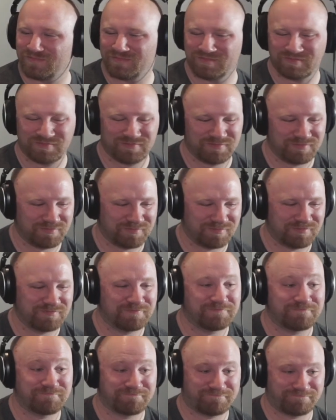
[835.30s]

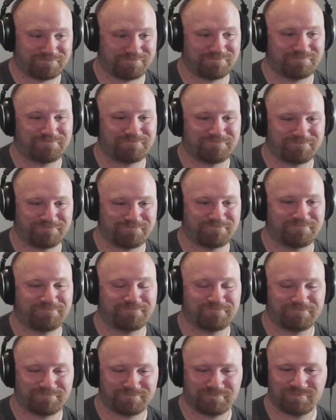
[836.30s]

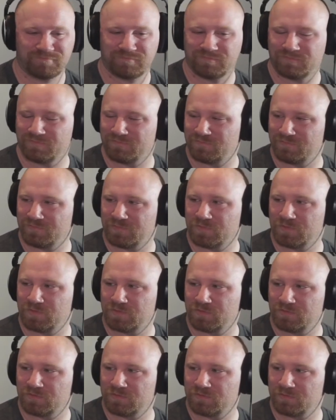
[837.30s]

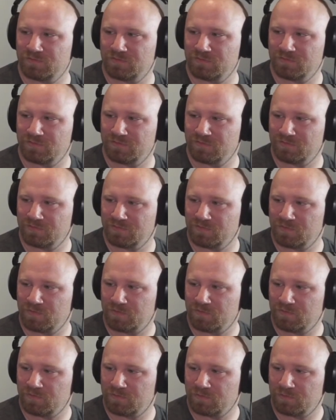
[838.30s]

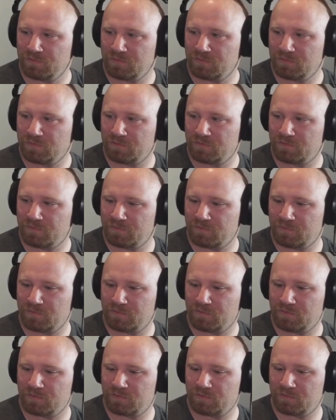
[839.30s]

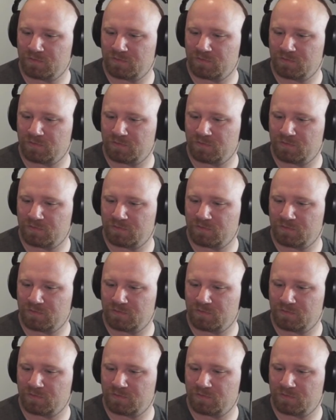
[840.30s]
The person shown says nothing.